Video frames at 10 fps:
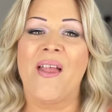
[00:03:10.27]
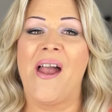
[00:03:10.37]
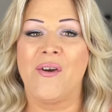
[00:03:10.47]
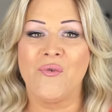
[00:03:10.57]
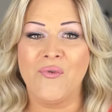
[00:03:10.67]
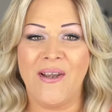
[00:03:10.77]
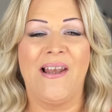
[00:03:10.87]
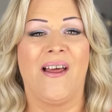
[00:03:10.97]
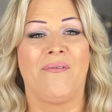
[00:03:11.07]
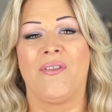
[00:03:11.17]
I really
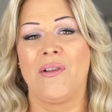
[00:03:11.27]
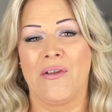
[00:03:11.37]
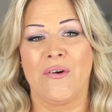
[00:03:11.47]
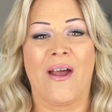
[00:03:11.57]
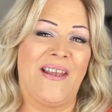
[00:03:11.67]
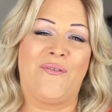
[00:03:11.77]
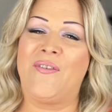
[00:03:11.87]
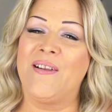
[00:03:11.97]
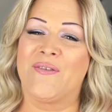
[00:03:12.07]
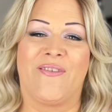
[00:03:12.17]
love the look. It
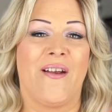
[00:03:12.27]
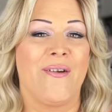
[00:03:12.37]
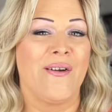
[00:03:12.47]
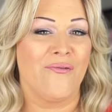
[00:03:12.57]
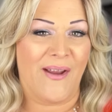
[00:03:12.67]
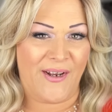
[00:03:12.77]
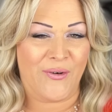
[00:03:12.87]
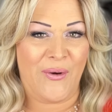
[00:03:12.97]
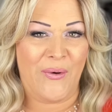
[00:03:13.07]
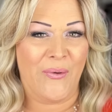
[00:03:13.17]
feels very
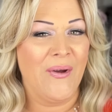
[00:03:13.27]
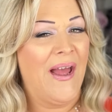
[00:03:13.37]
retro,